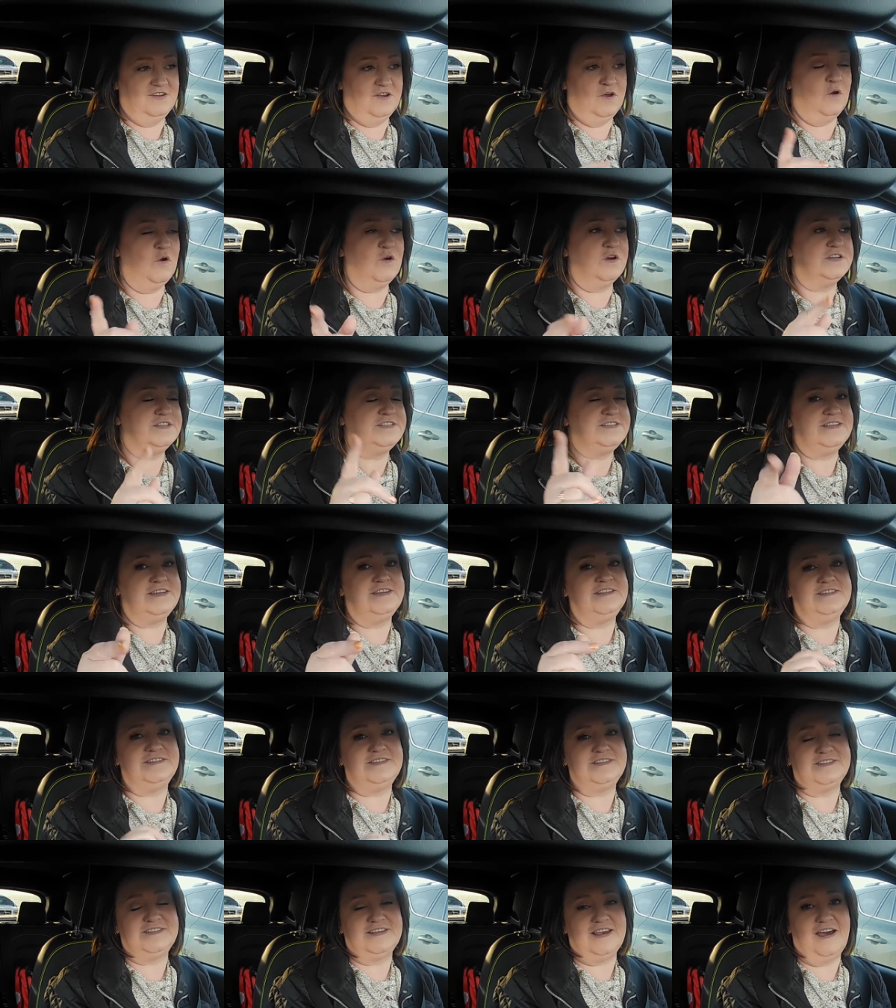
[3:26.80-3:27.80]
or
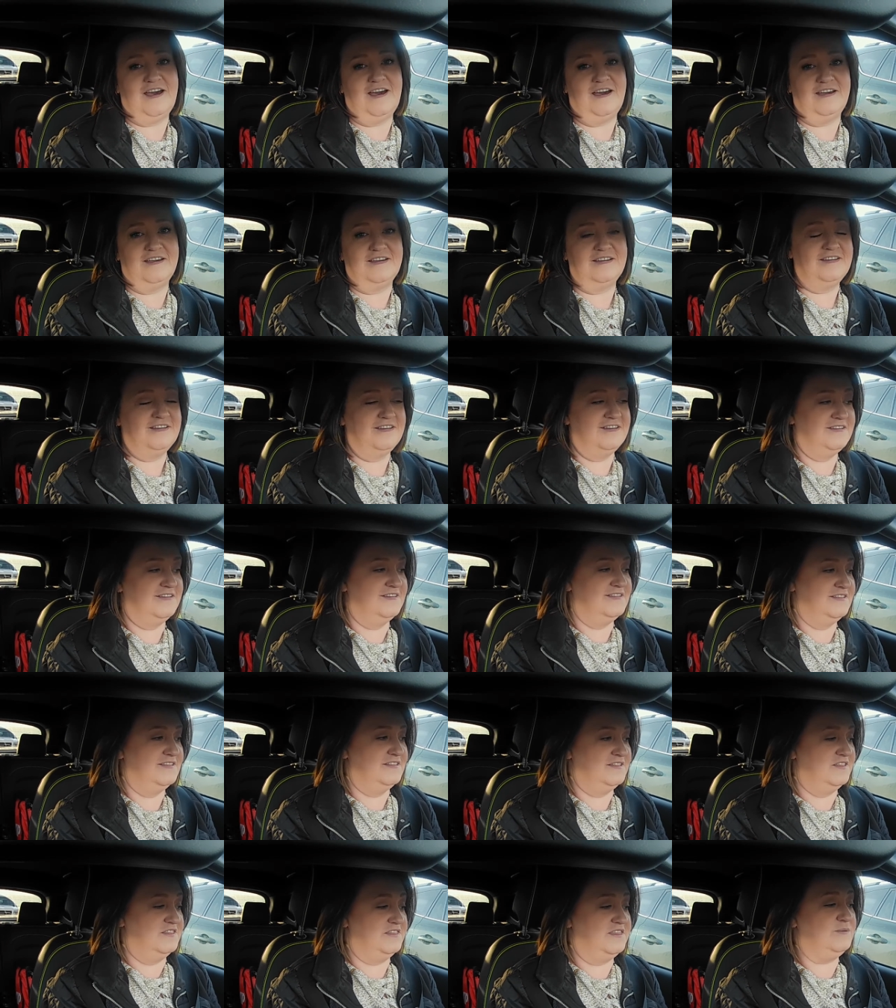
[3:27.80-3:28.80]
since uh,
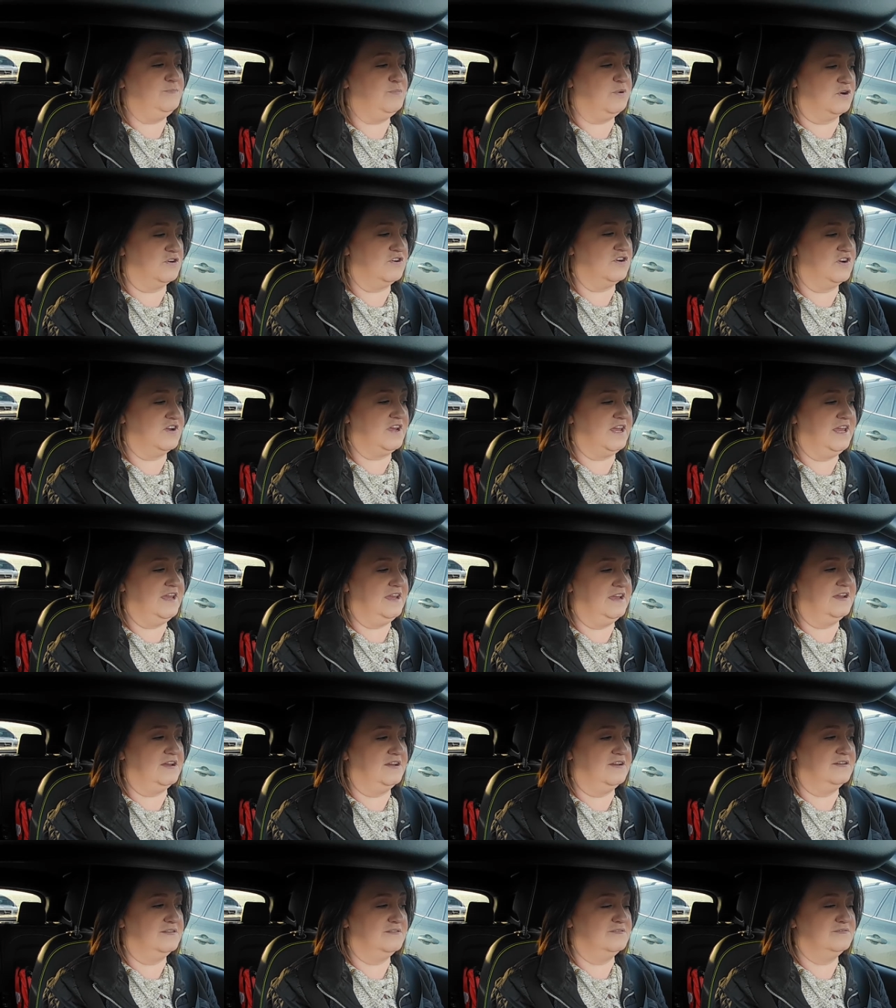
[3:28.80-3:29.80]
the Burger
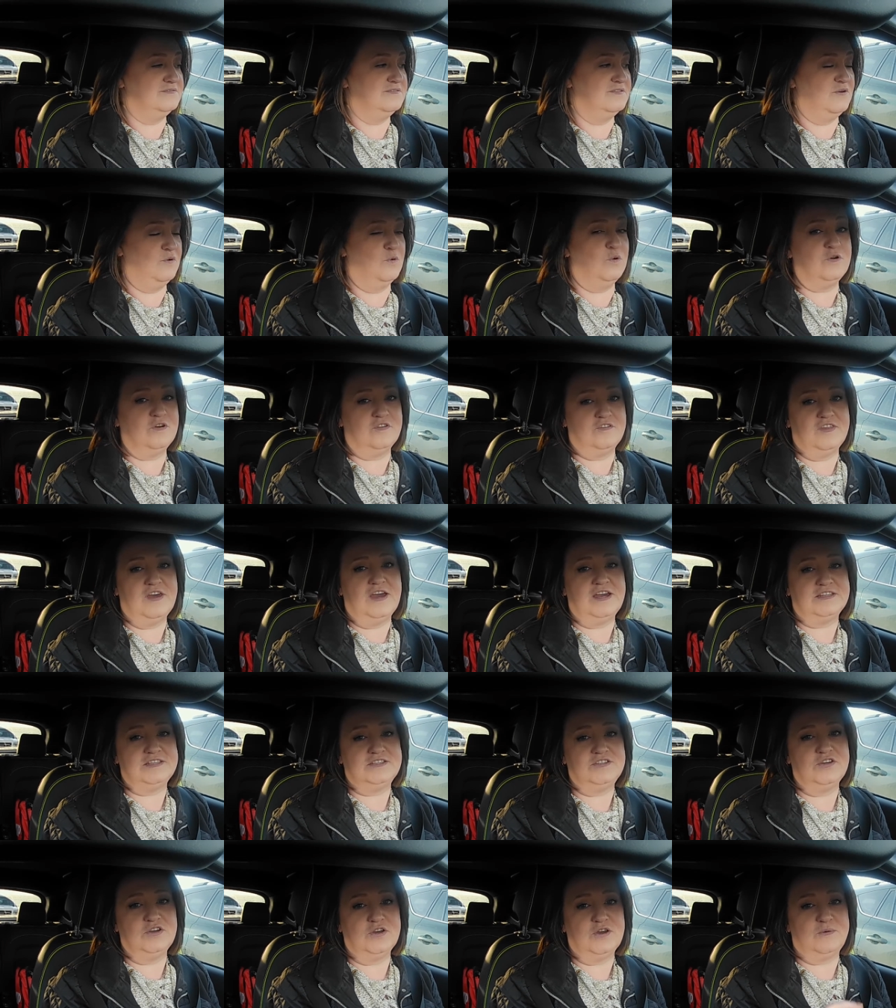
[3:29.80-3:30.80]
King order
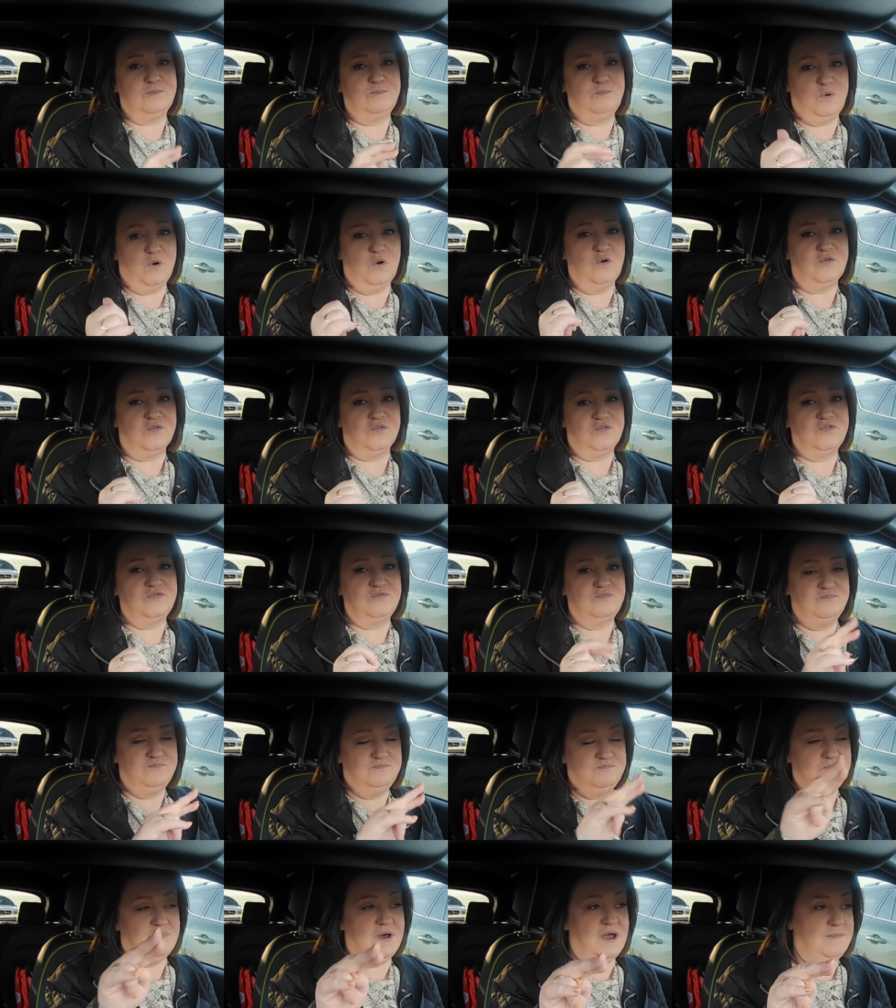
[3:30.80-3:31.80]
that took both
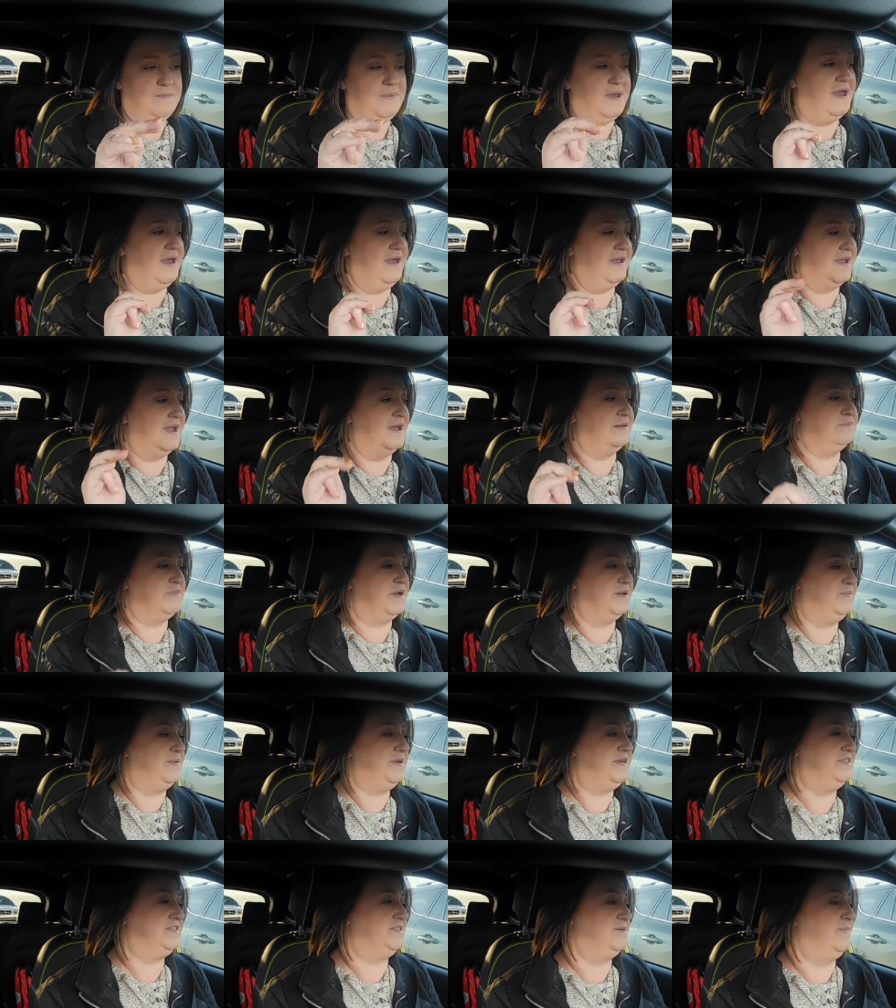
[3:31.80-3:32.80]
my bag and my
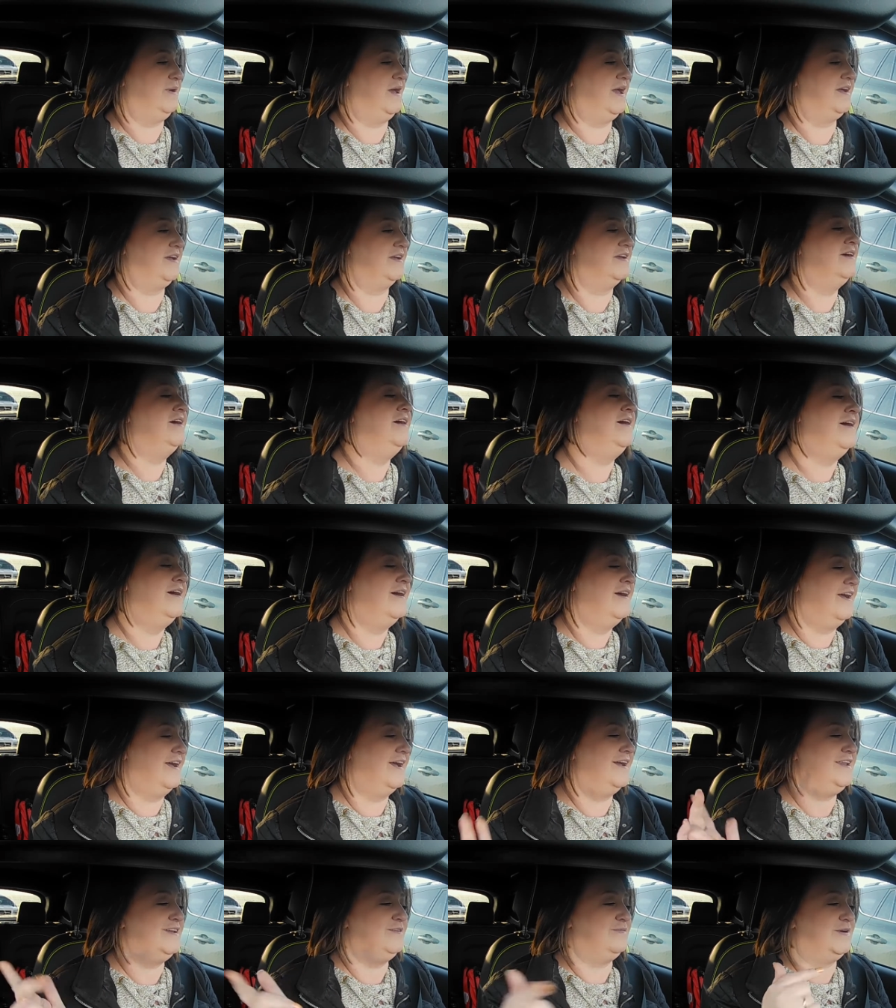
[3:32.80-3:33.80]
pizza bag.
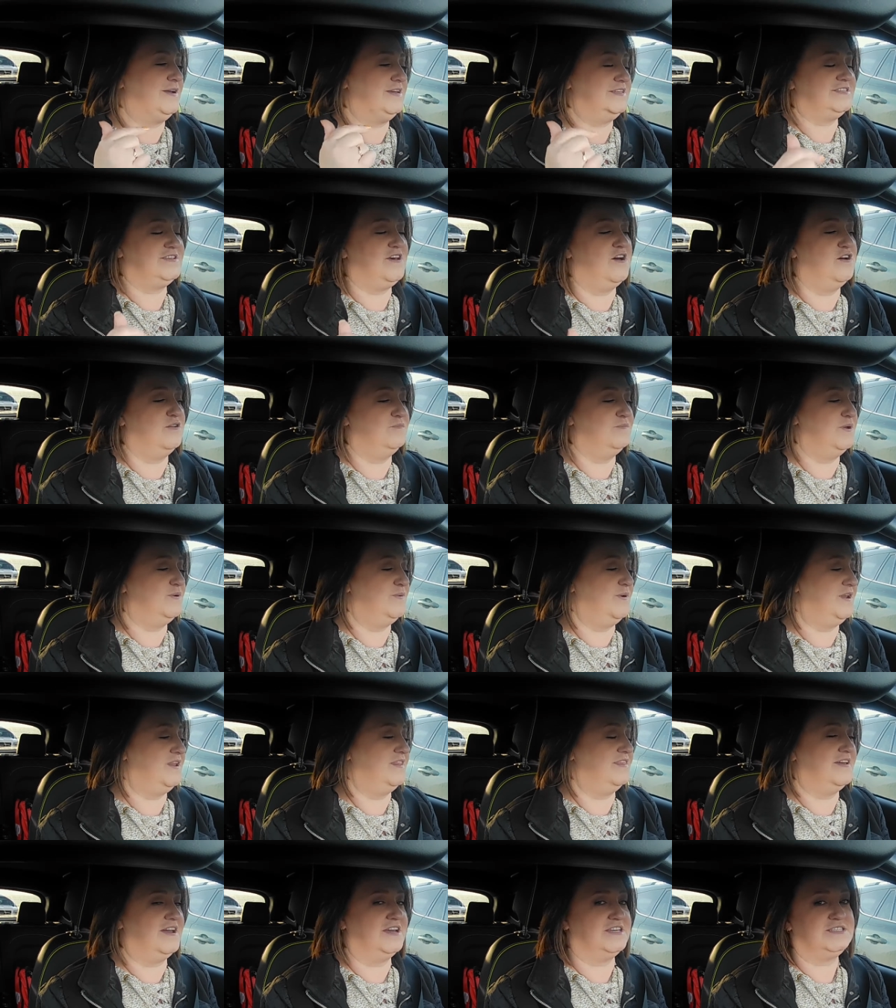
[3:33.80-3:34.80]
Anyways, on my way
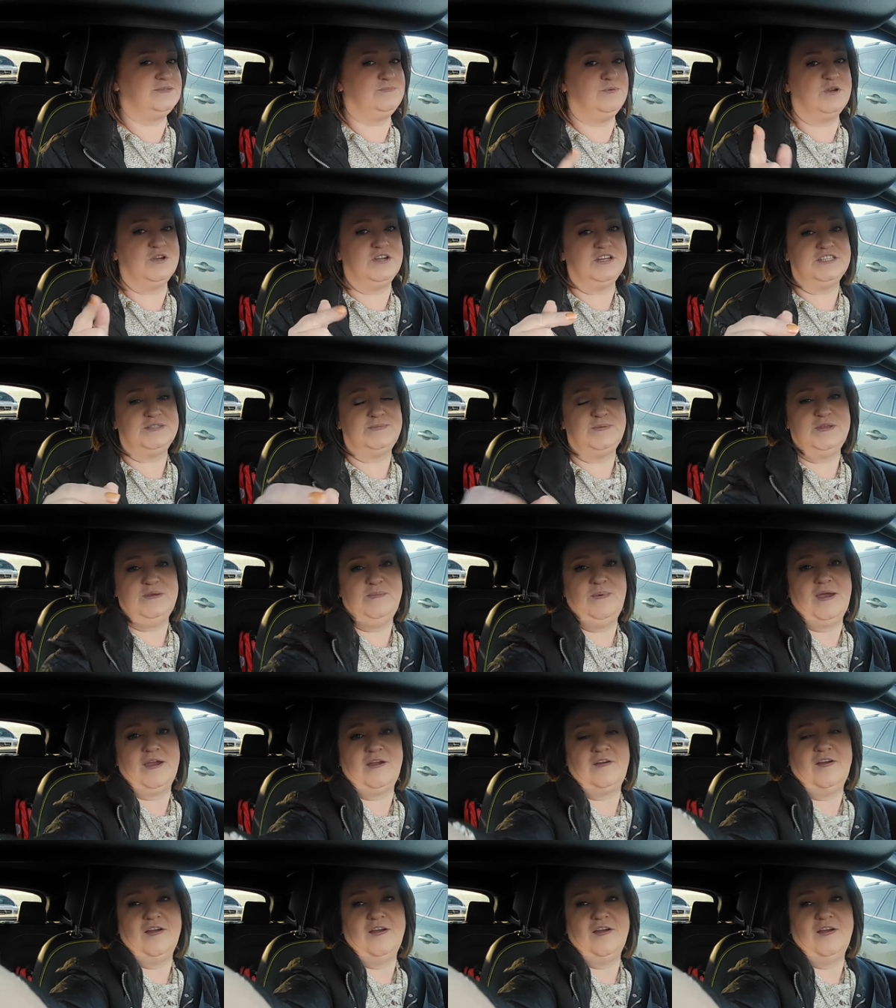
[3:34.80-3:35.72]
to the customer, gonna swing you back